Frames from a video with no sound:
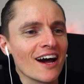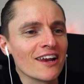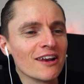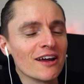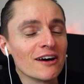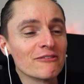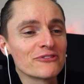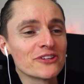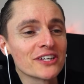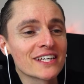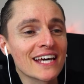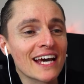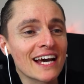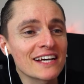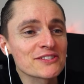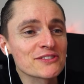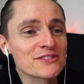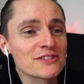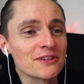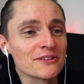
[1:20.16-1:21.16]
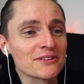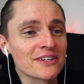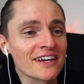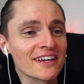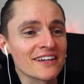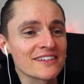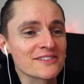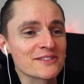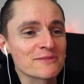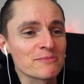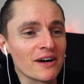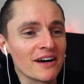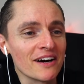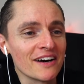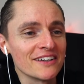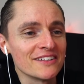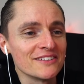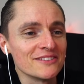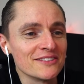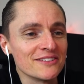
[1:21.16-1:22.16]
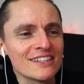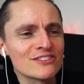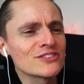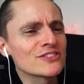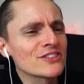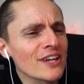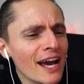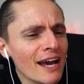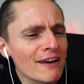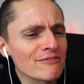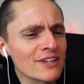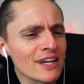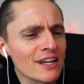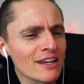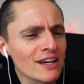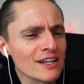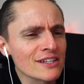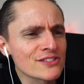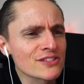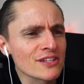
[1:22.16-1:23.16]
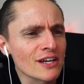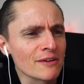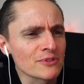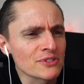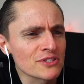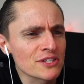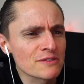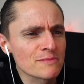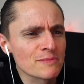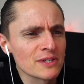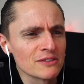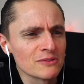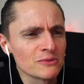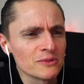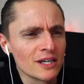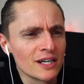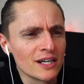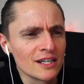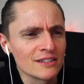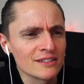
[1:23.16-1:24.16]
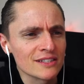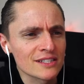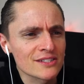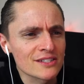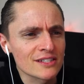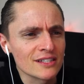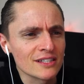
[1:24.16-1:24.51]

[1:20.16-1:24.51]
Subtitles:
love the Casio case behind you. Did you have that last time? It's been a while, hasn't